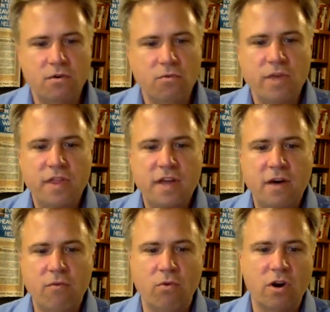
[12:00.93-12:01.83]

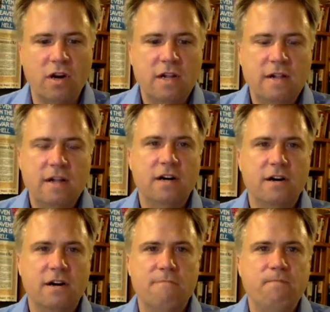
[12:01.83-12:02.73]
without war.
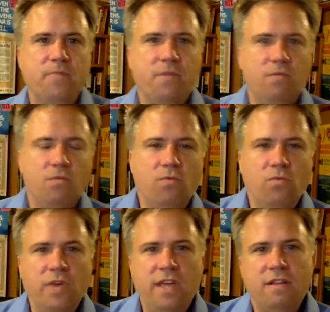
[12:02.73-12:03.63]

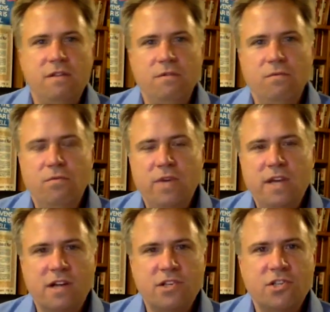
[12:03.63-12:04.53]
We
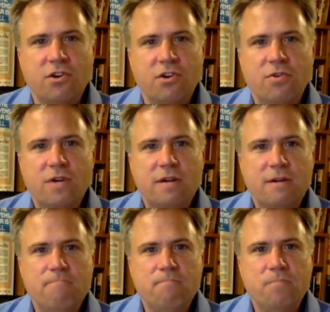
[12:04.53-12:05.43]

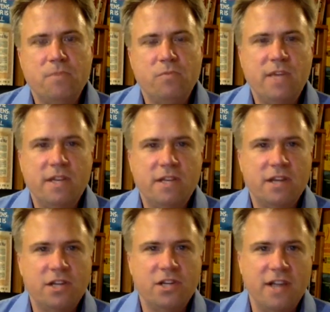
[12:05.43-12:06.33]
also we can
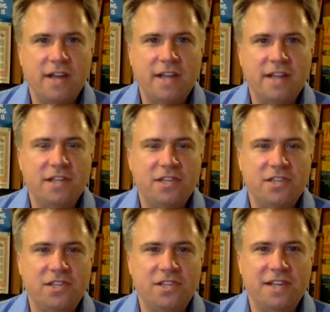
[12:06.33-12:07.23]
touch on any of
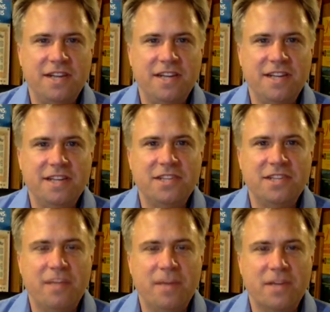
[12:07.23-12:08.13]
these
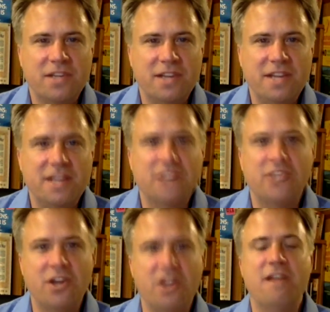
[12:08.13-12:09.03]
topics, and yes,
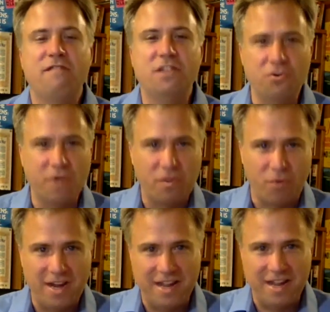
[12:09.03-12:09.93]
they all have to do with
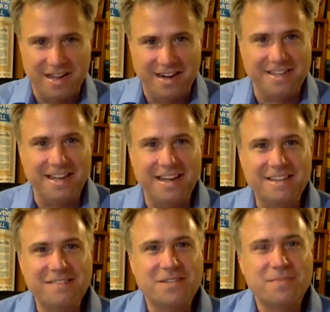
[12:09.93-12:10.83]
why I got into
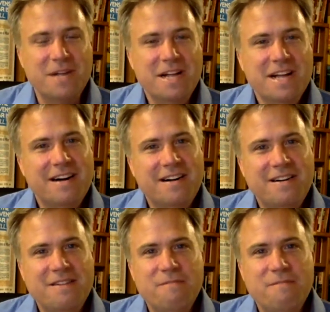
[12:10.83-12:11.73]
activism.
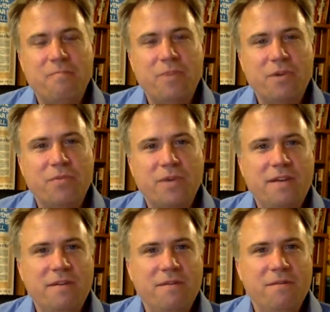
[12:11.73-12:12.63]
But
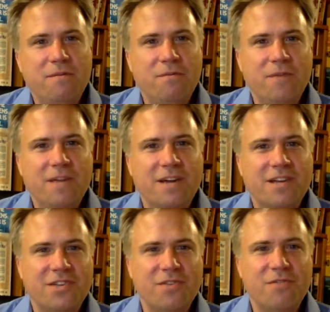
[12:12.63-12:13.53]
we
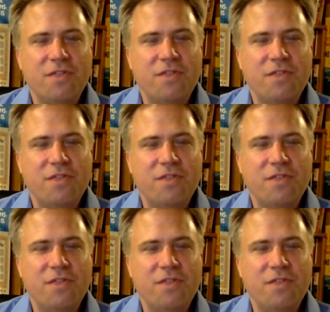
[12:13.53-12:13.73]
also